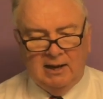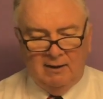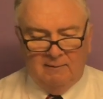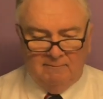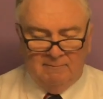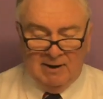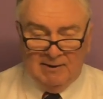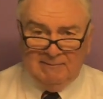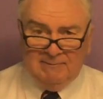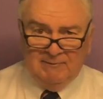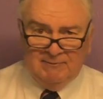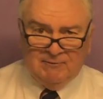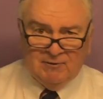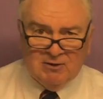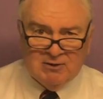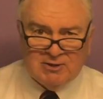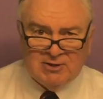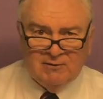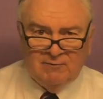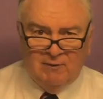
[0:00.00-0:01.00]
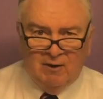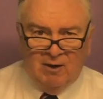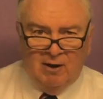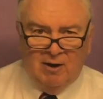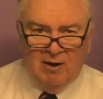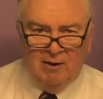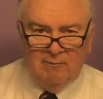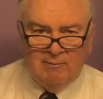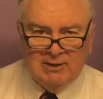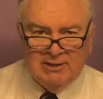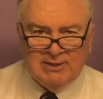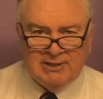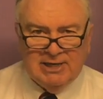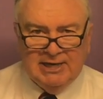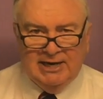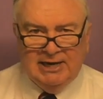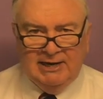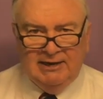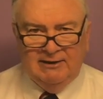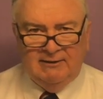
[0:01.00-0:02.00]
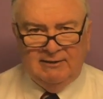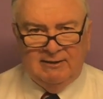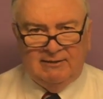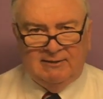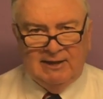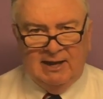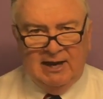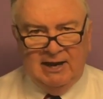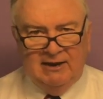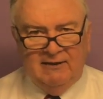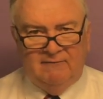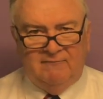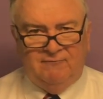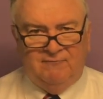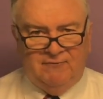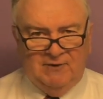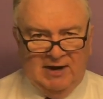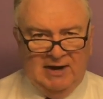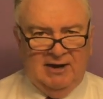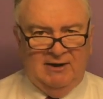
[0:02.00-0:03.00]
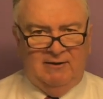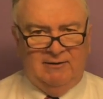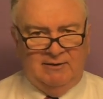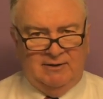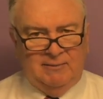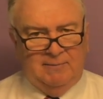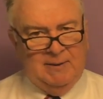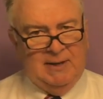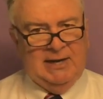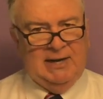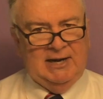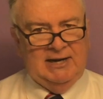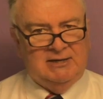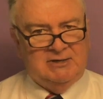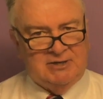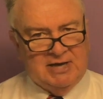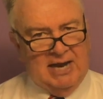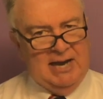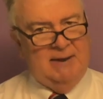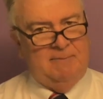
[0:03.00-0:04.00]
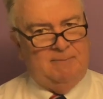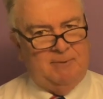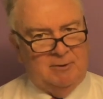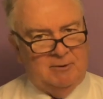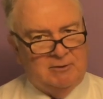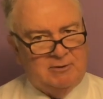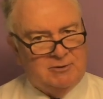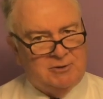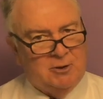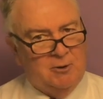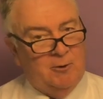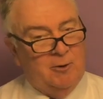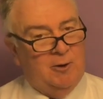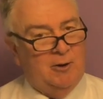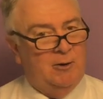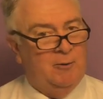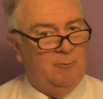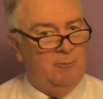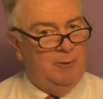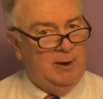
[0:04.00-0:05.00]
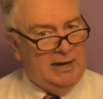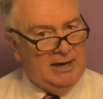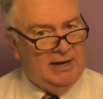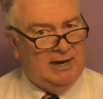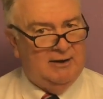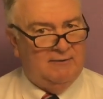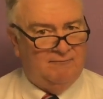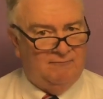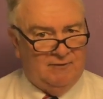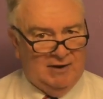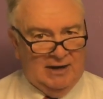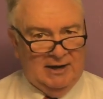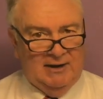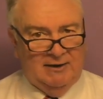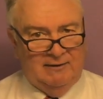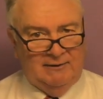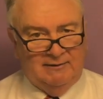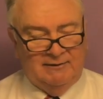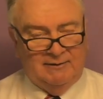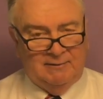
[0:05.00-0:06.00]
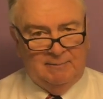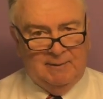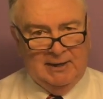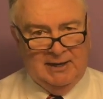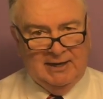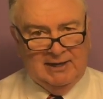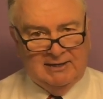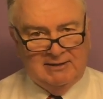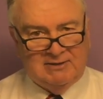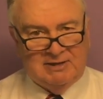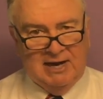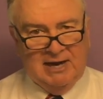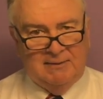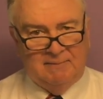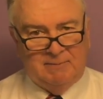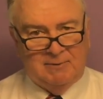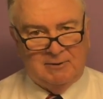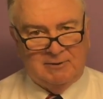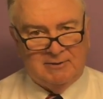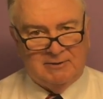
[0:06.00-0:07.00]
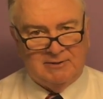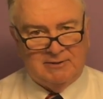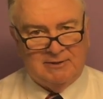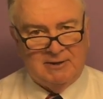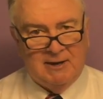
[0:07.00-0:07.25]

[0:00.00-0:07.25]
Maybe first of all, we see that they have failed to be examples, or we have failed to be examples.